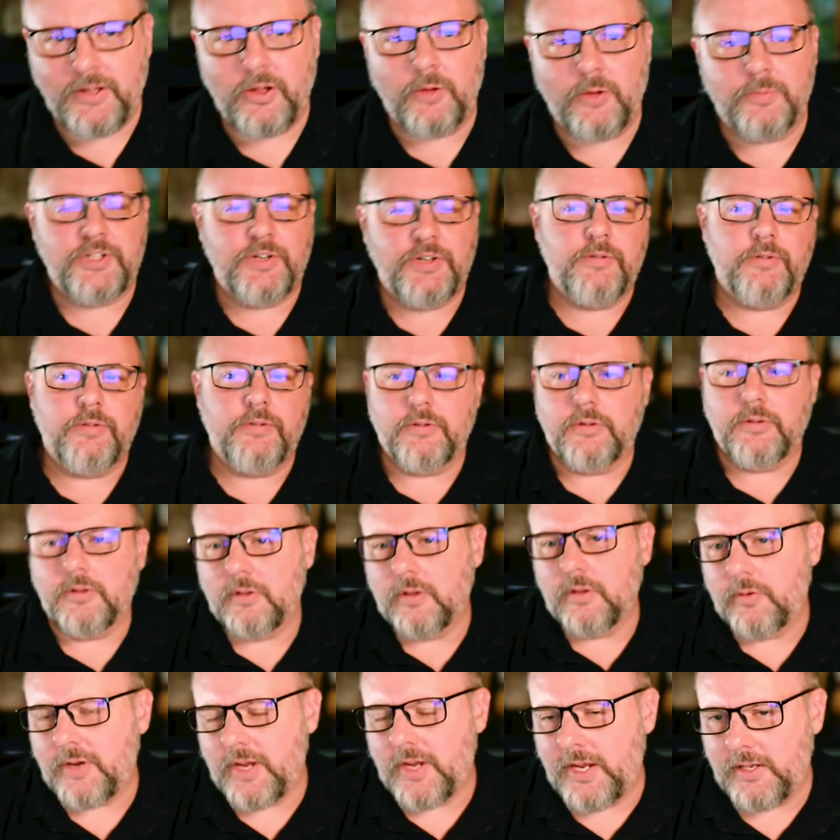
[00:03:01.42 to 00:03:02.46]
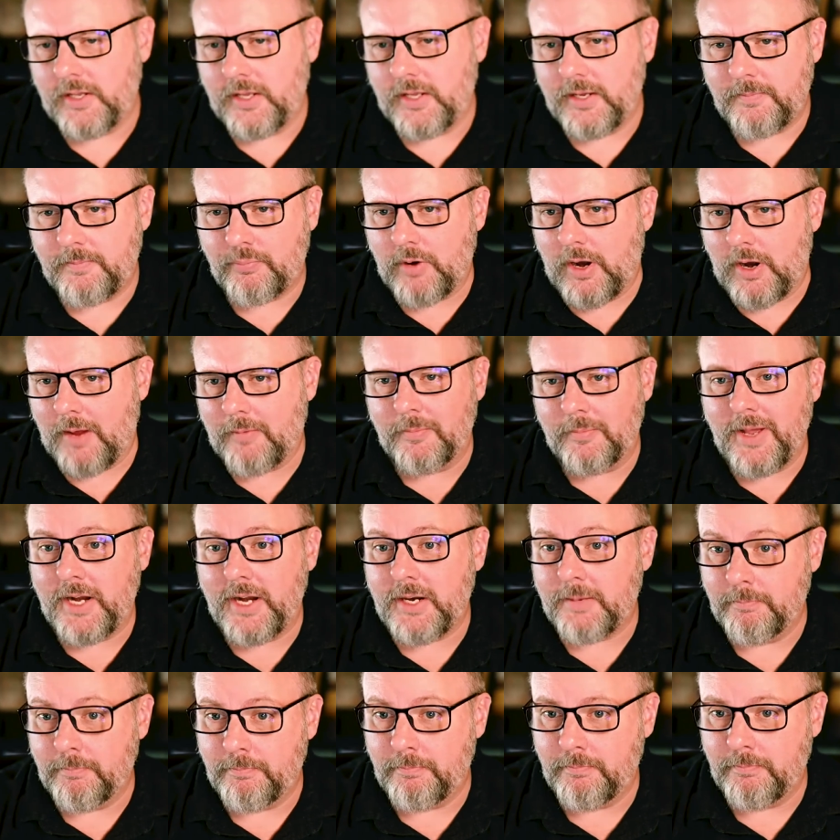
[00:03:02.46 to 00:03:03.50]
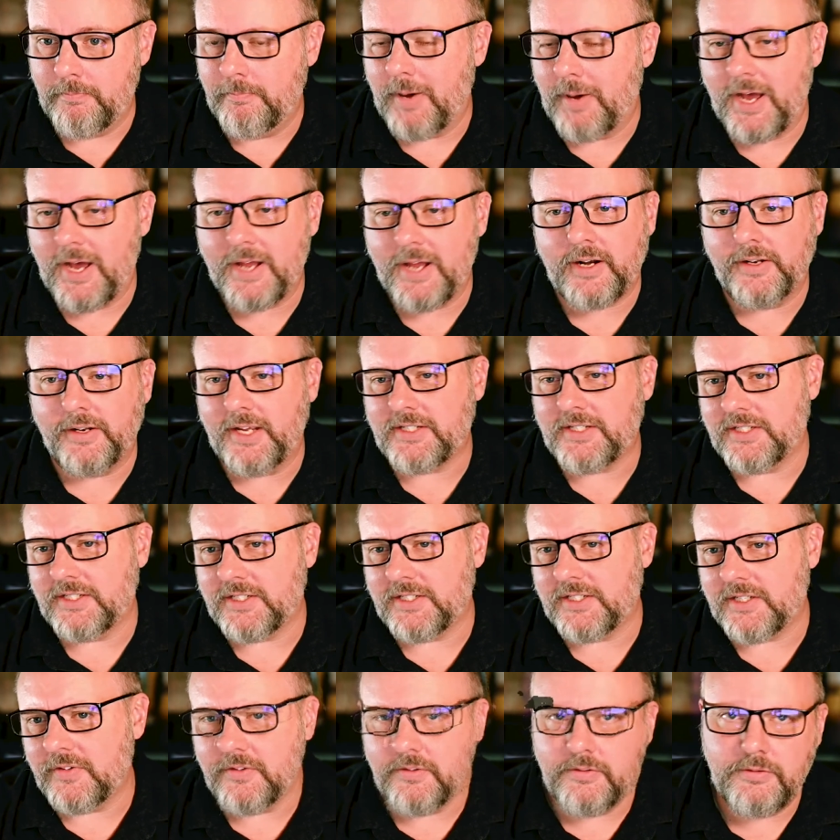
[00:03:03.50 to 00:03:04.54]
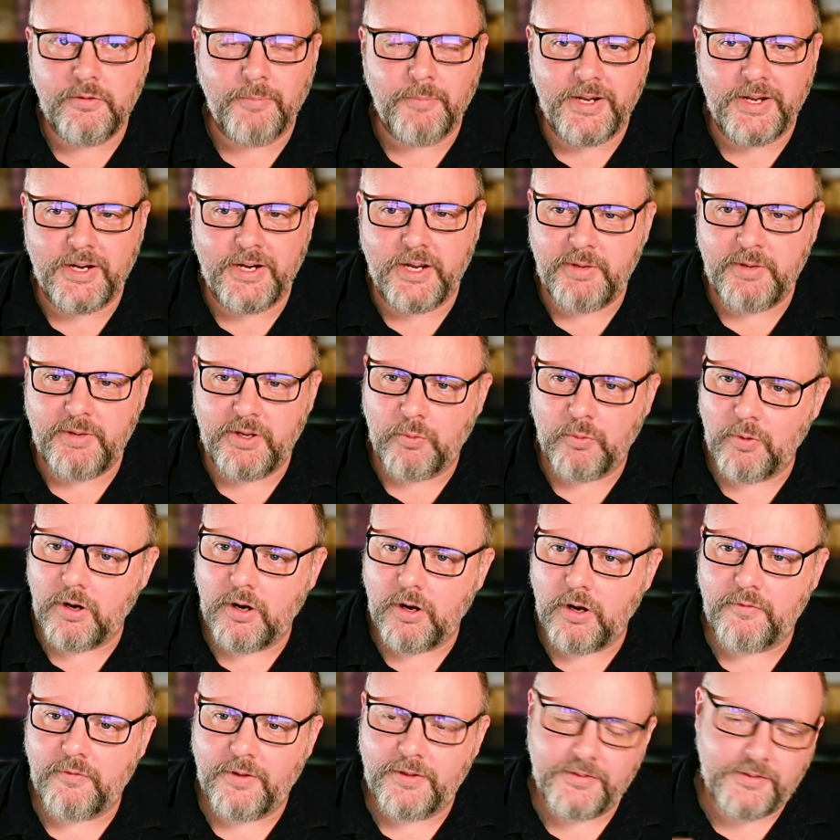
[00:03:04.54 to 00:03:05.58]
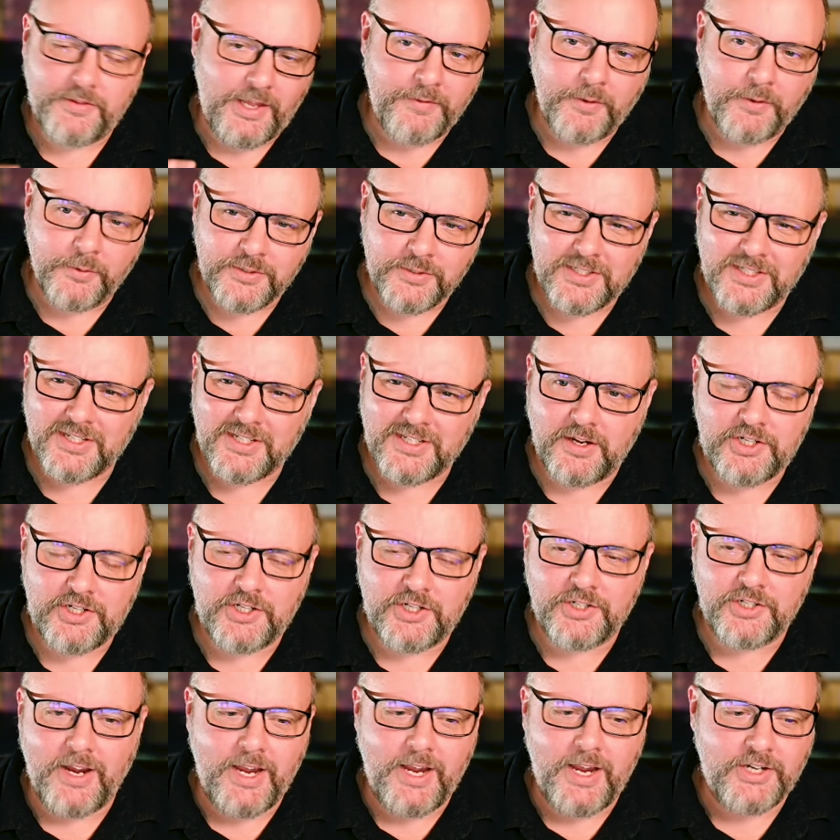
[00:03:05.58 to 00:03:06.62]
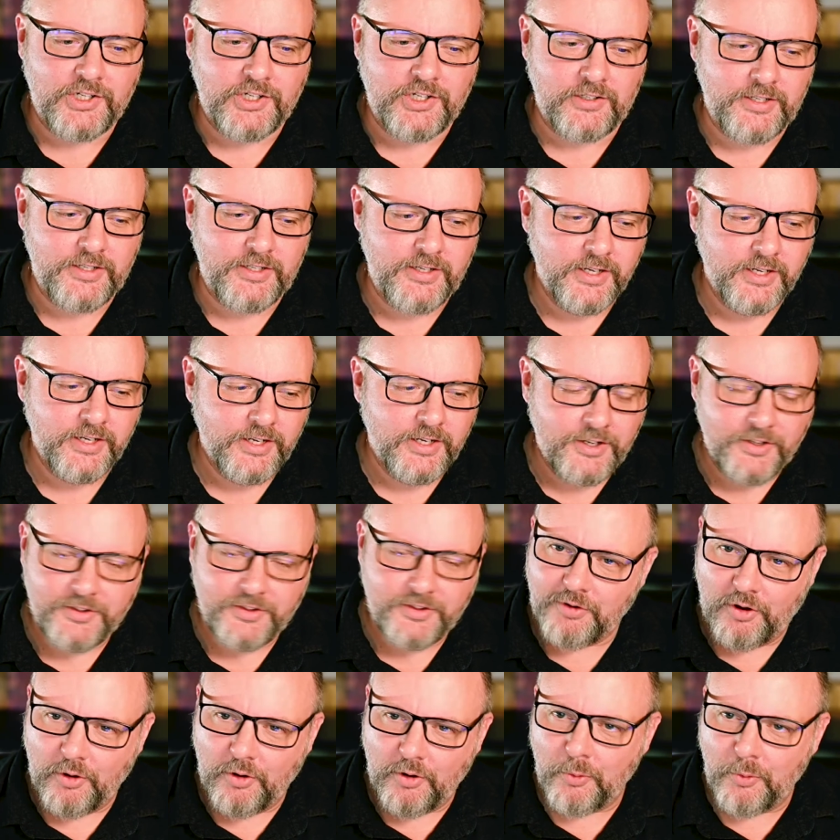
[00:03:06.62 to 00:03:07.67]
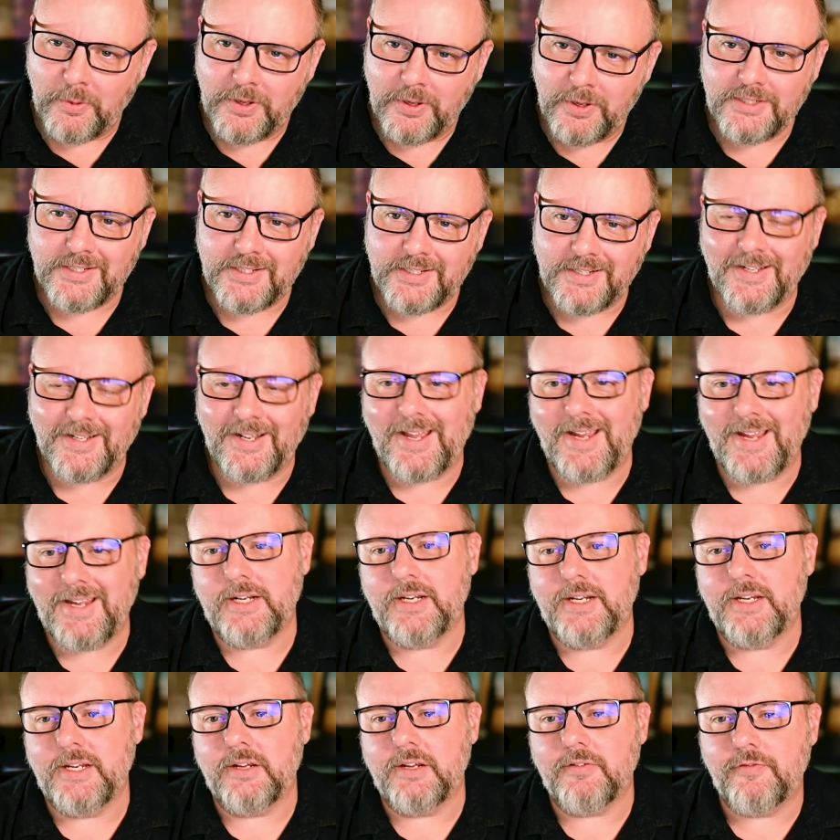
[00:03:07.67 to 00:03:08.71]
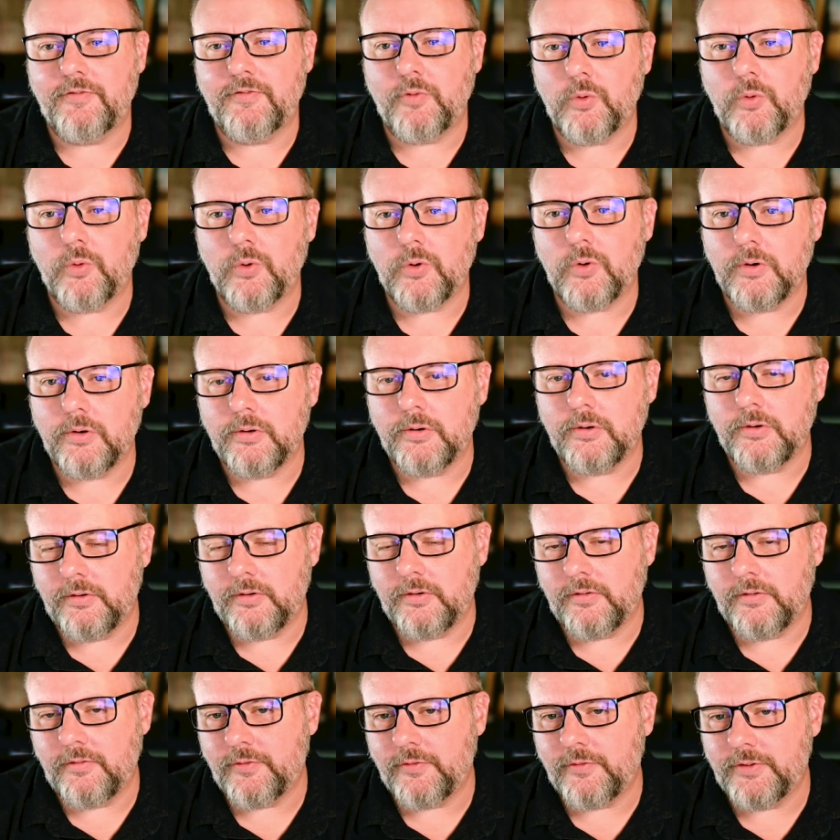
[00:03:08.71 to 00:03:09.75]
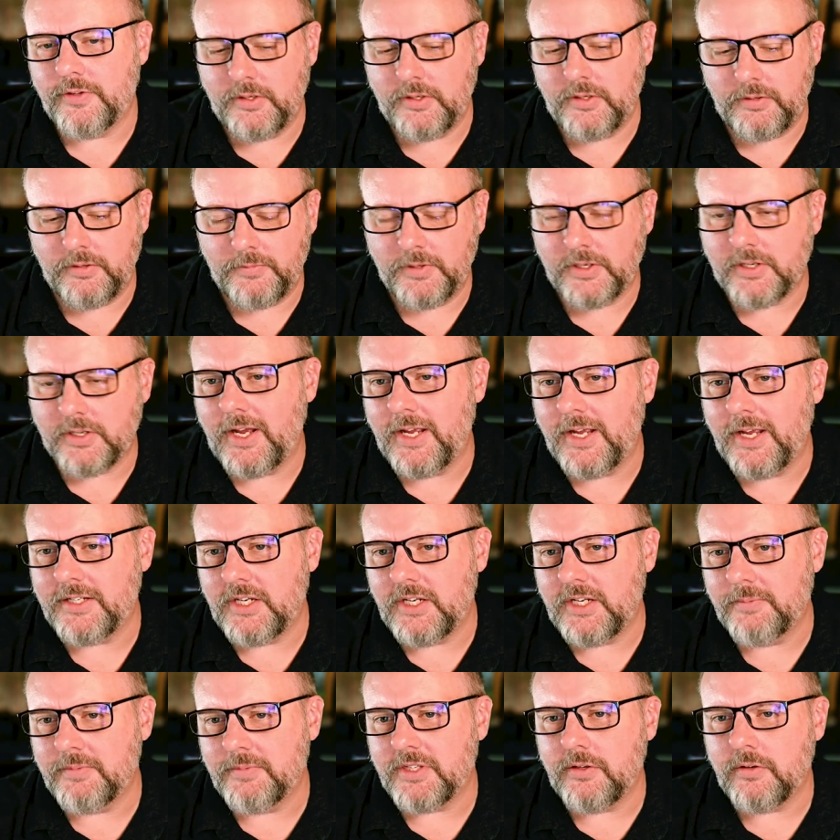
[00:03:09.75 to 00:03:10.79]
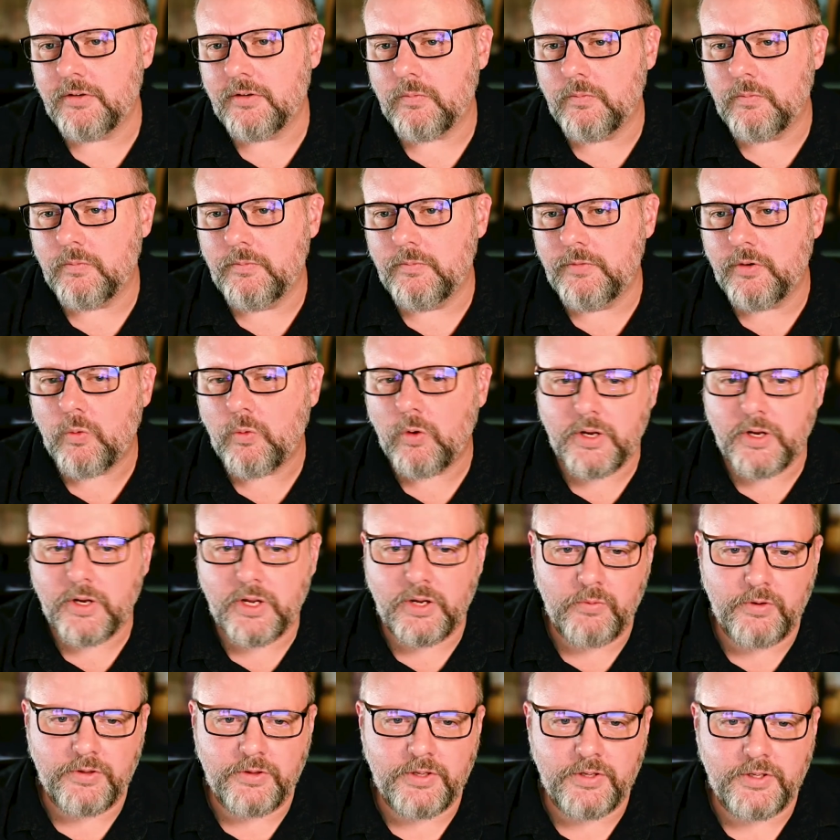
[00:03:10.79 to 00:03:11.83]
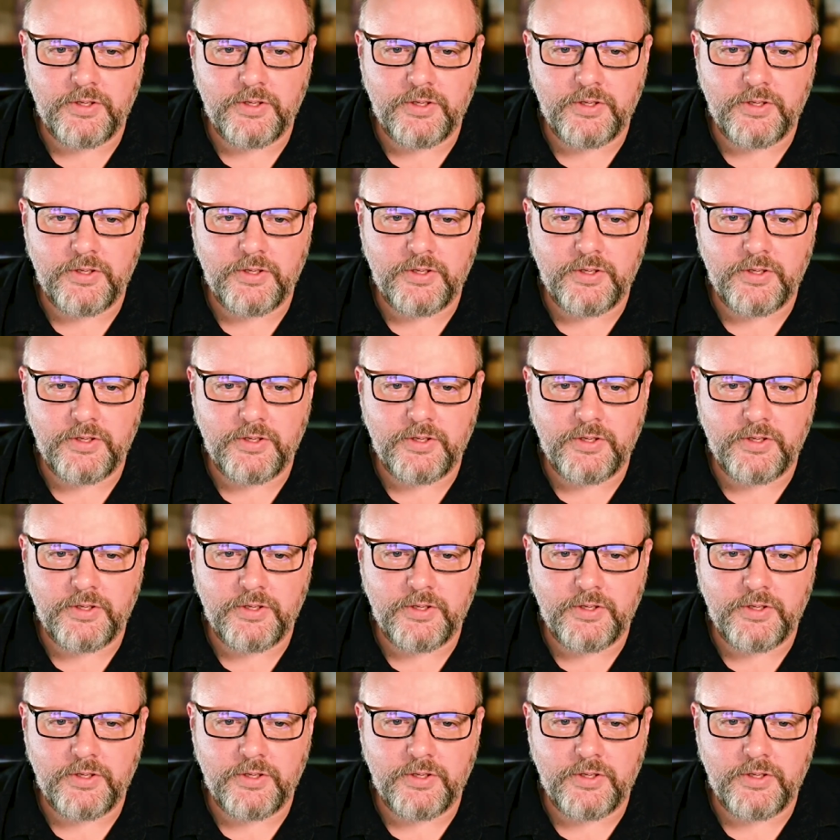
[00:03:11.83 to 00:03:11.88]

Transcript: helps you to locate like problematic bottlenecks and stuff you may not be aware of. And those discussions they're always enlightening for the client teams that you're working with on